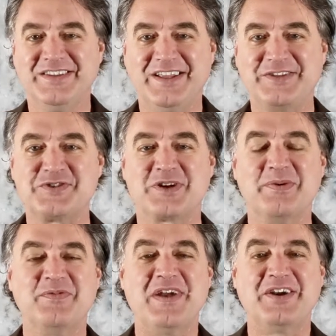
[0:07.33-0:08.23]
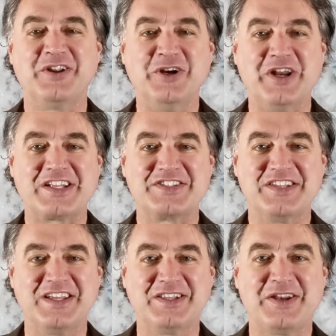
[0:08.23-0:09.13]
The answer can be found in your
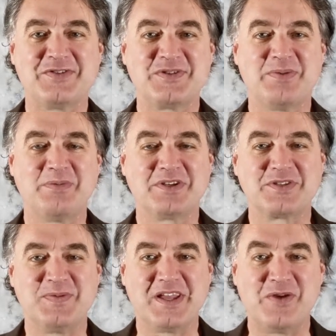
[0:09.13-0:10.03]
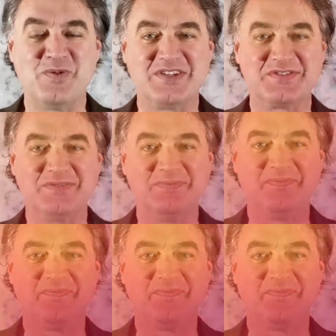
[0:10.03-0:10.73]
next Daily Dose of Public Speaking Wisdom.